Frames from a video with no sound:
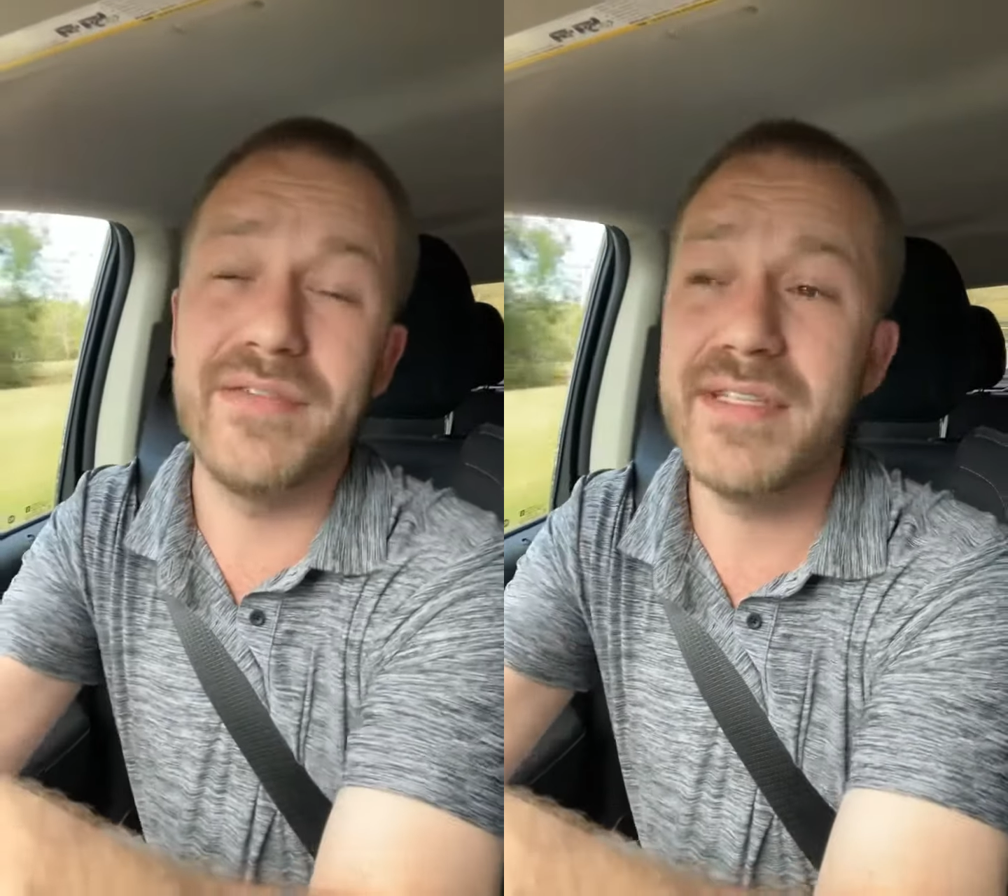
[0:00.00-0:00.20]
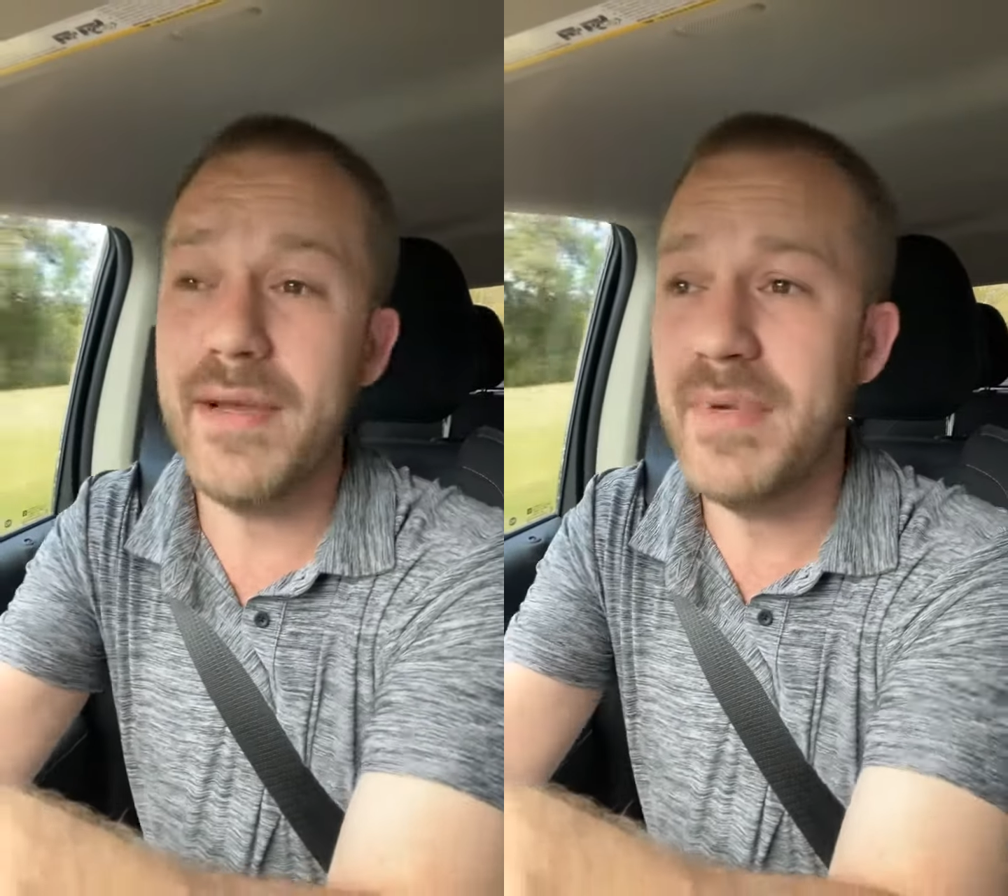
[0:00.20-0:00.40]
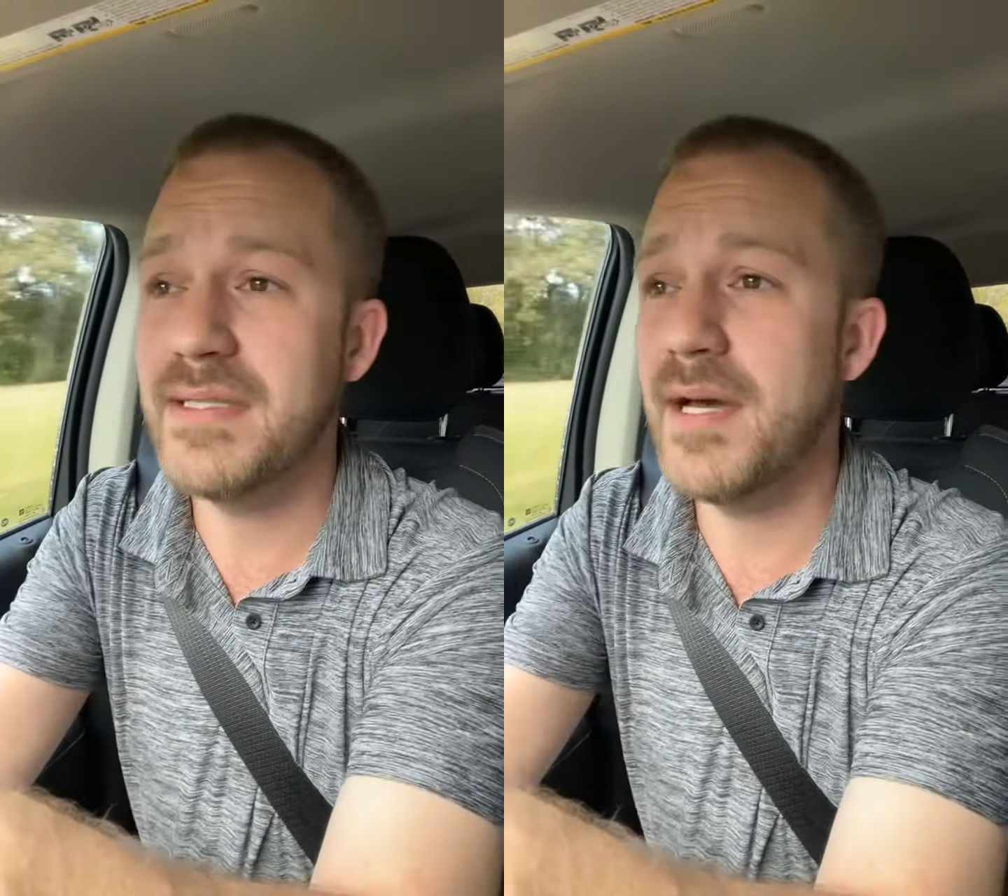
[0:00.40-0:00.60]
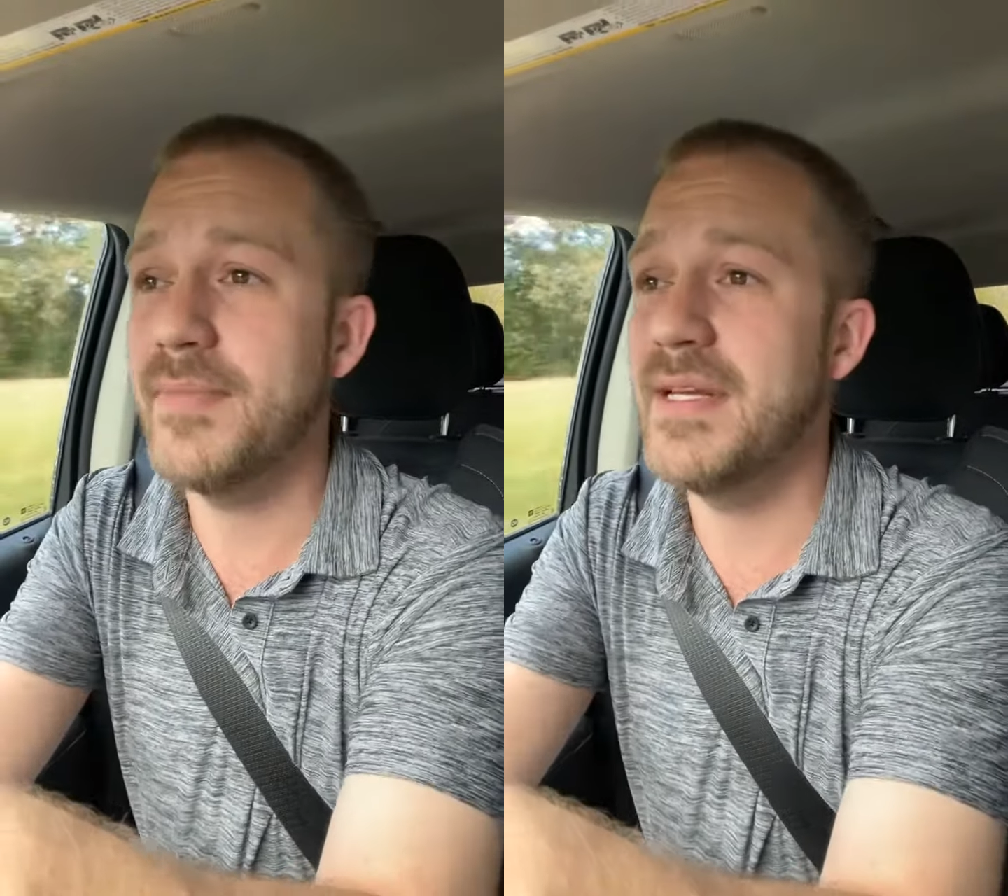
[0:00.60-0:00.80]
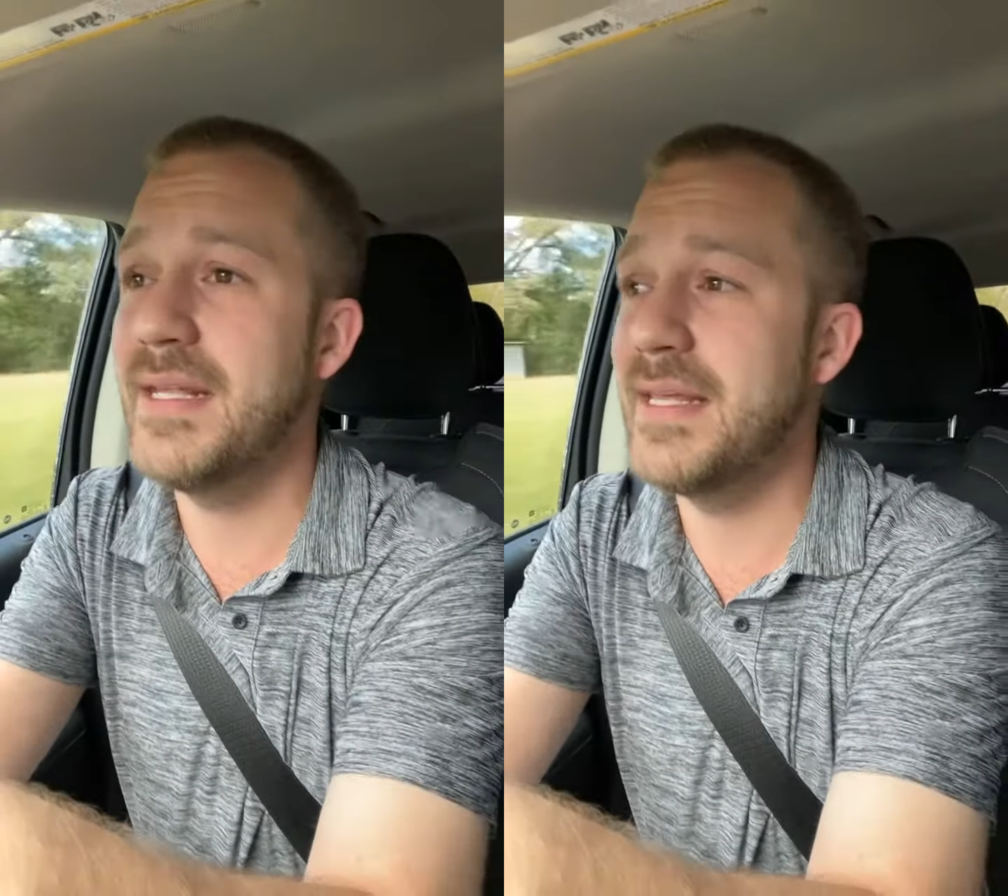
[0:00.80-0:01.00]
sent me
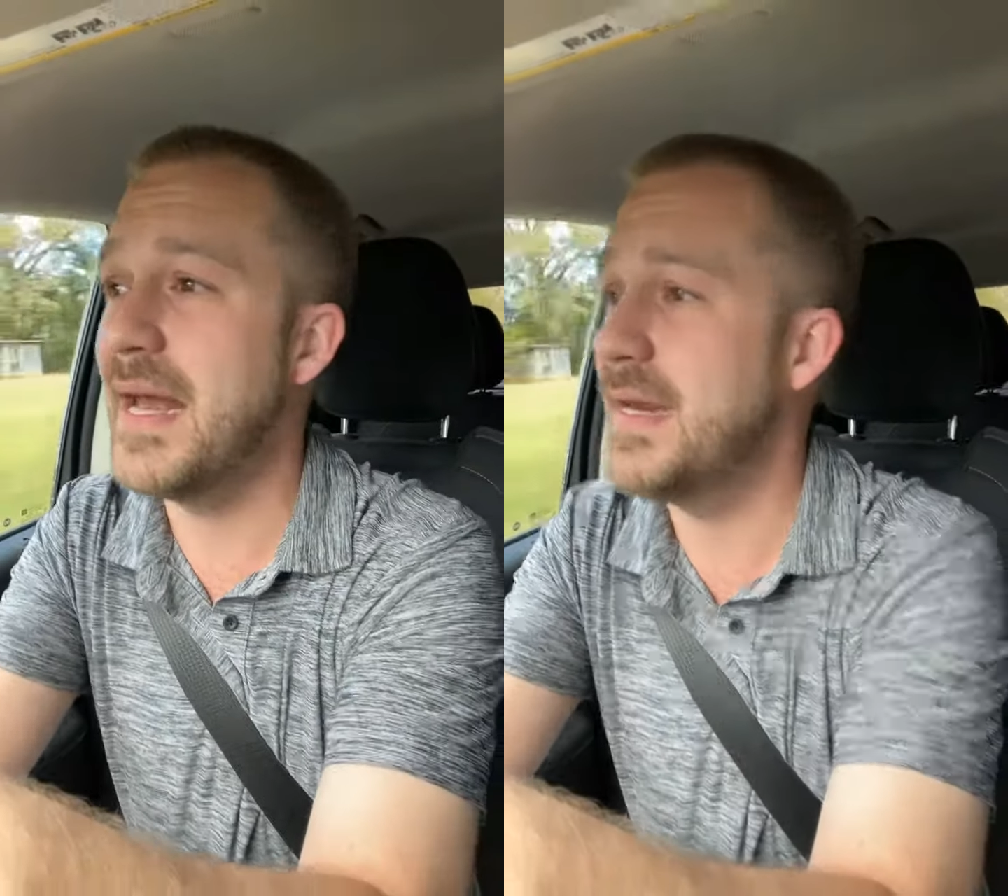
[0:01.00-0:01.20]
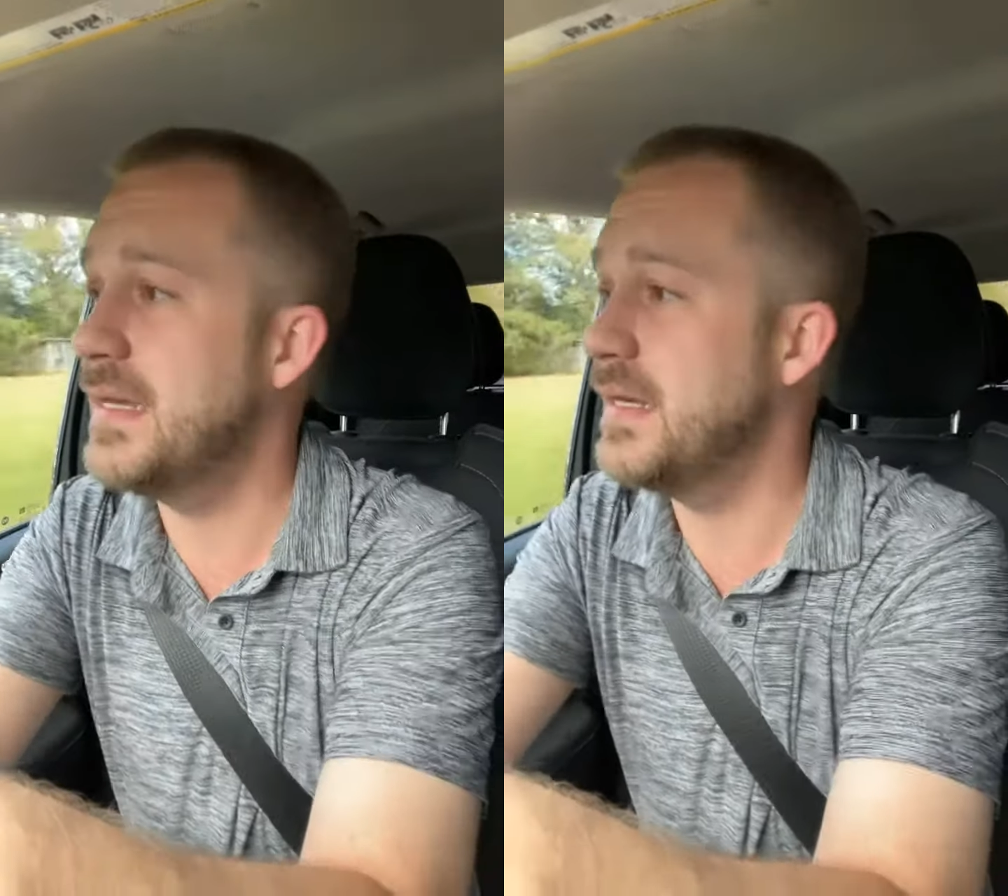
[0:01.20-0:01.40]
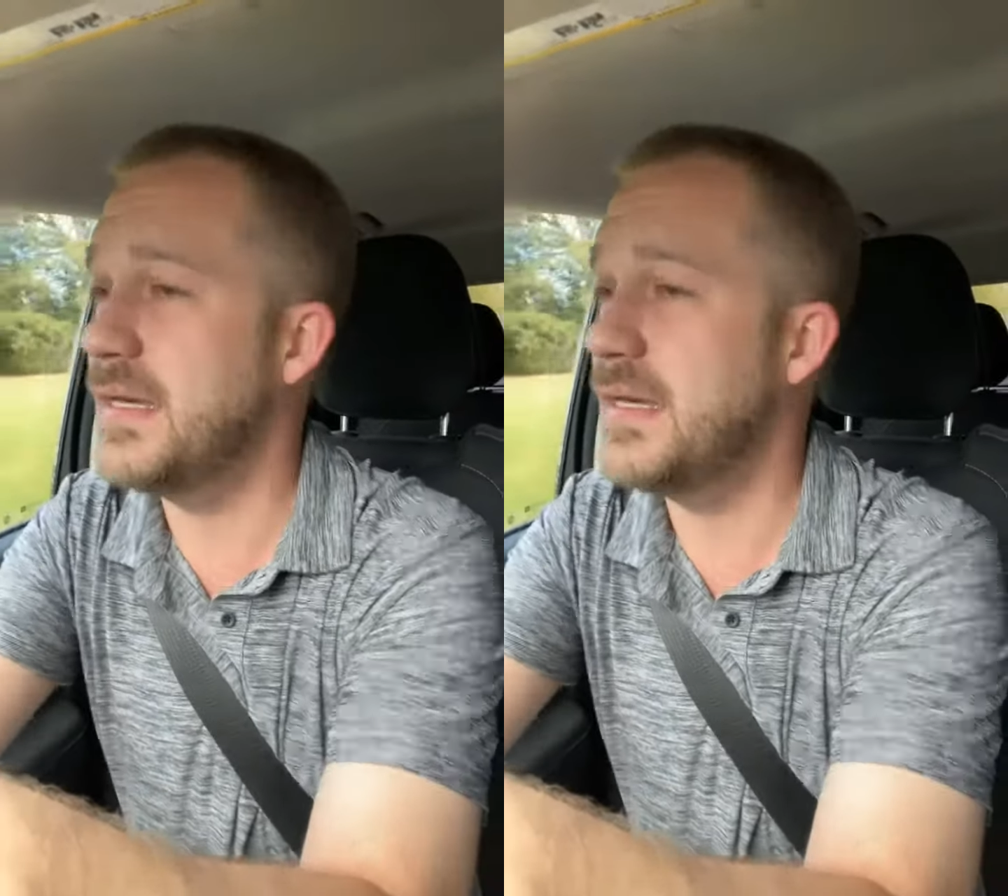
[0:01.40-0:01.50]
something and then I didn't